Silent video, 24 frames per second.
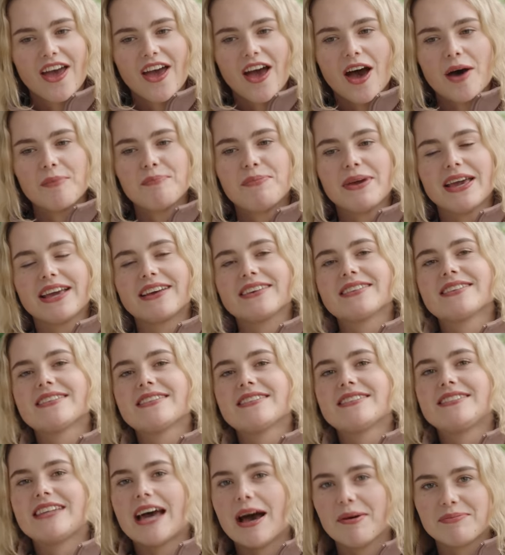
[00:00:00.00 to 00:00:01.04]
I'm being
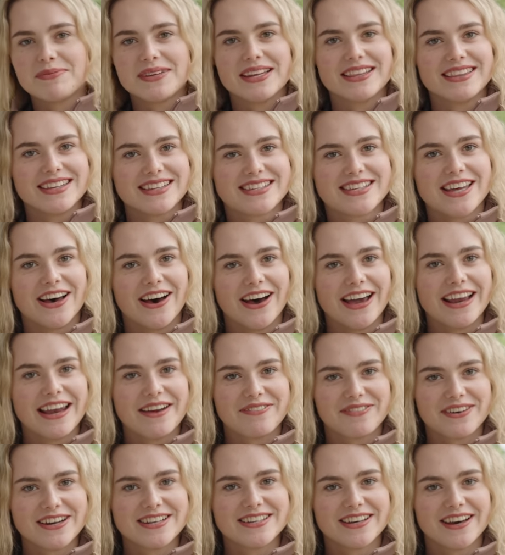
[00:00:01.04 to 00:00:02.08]
stabbed in the side
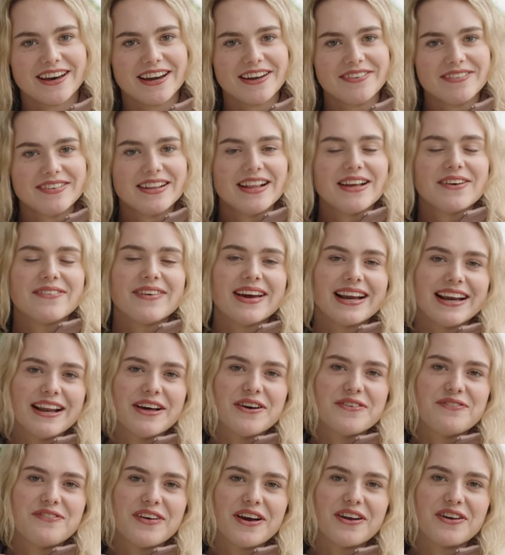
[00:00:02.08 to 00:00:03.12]
every time. We had a
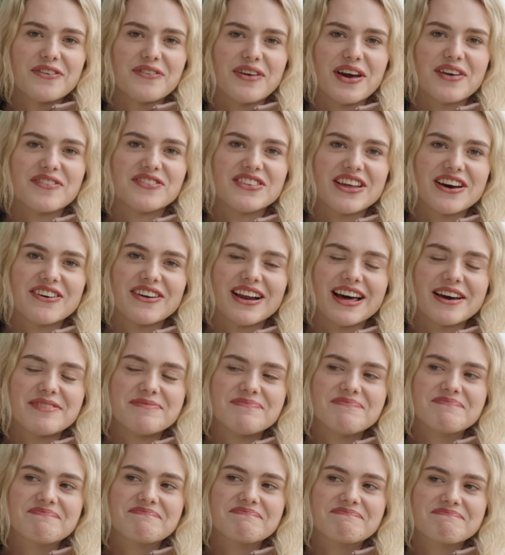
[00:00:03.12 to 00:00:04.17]
little feel of it and they were like,
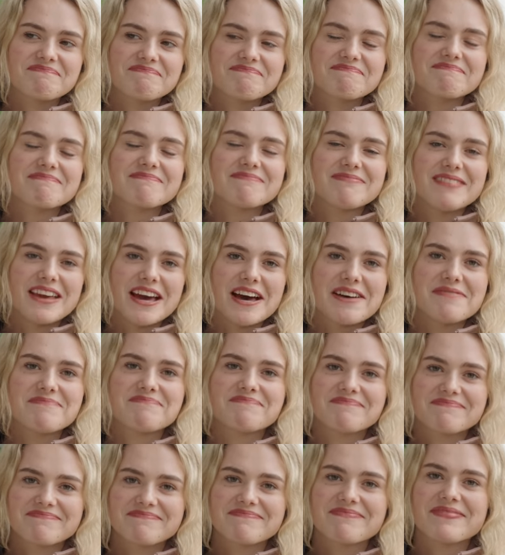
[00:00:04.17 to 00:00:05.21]
yeah,
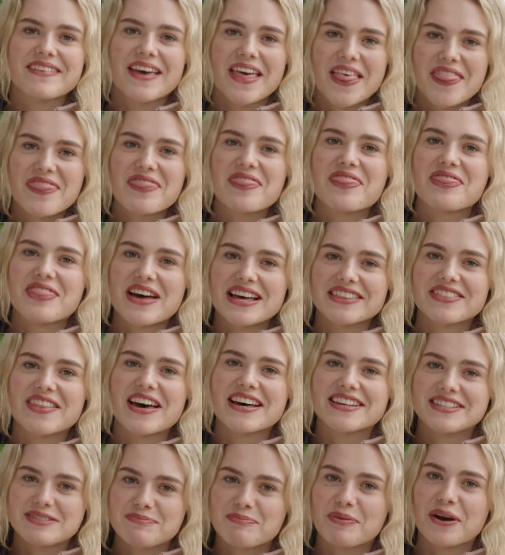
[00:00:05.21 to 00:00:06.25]

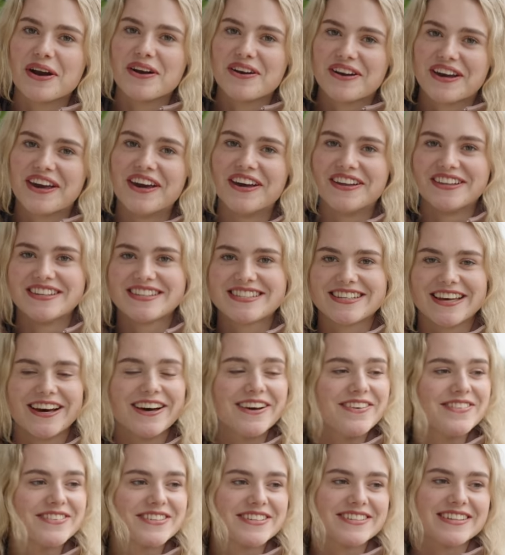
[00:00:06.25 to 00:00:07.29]
that's broken. So
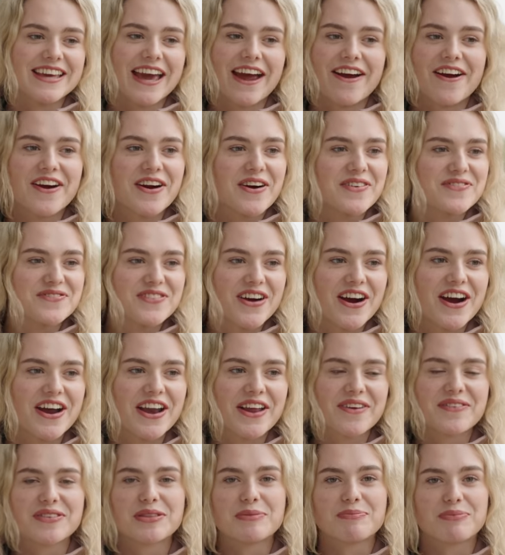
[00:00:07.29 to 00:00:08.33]
I was just carrying on
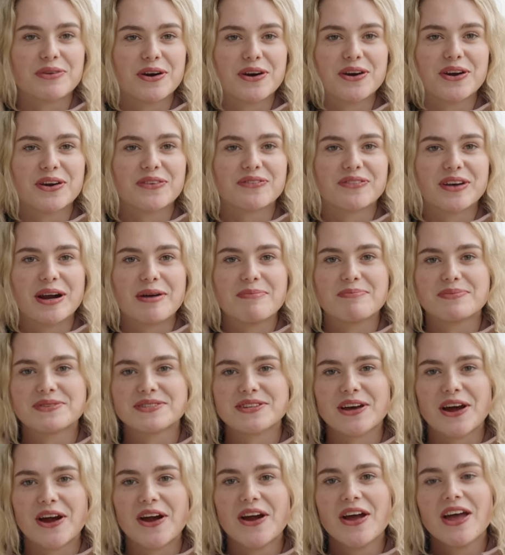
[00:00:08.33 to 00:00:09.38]
riding with a broken rib.
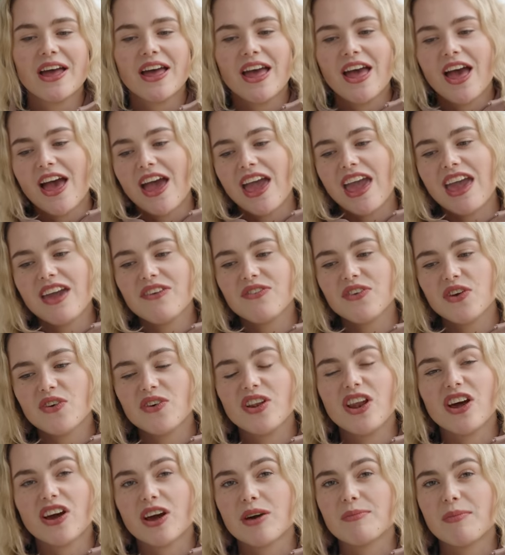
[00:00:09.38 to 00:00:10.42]
So if you
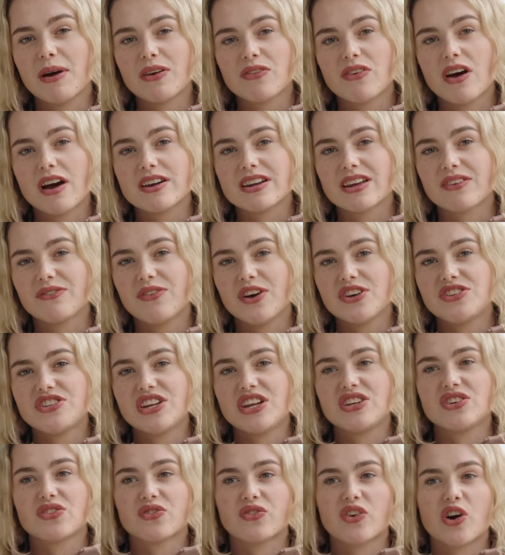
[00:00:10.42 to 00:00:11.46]
look at my riding
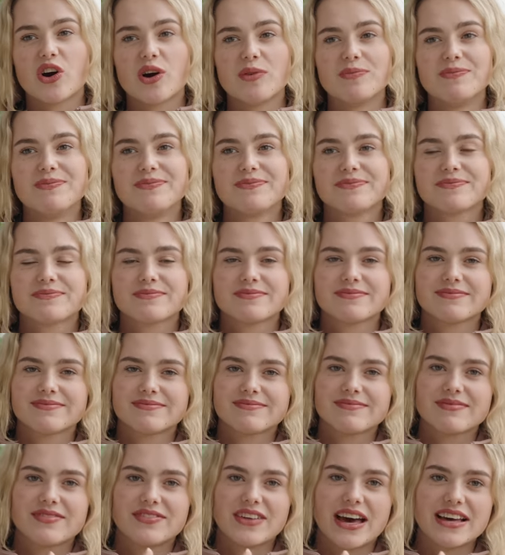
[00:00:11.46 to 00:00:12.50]
footage from
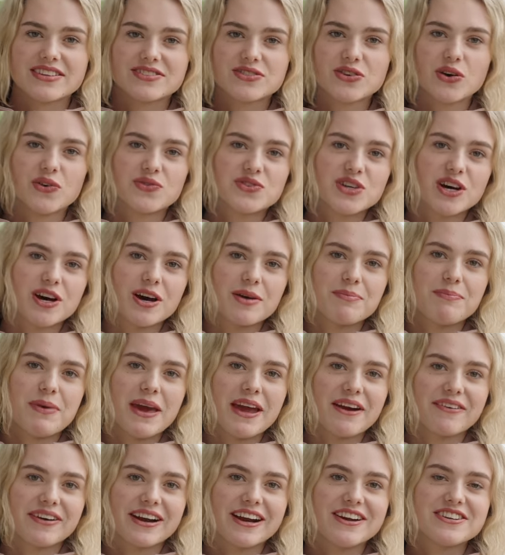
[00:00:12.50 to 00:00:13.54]
that sort of time
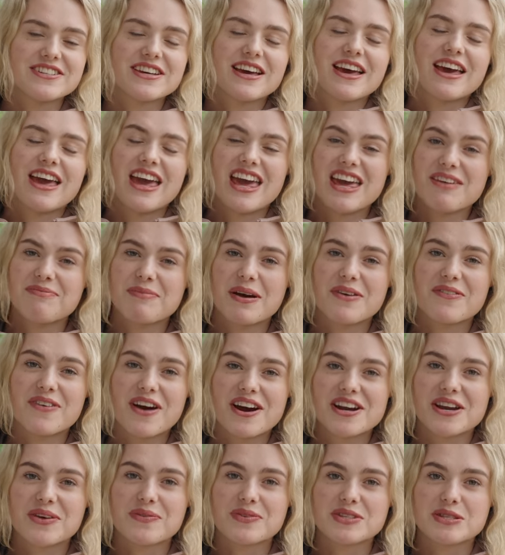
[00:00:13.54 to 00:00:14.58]
period, if my
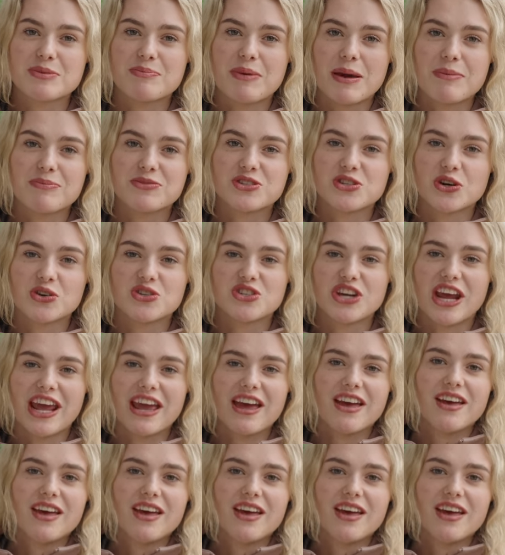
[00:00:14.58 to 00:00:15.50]
riding was a bit dodgy,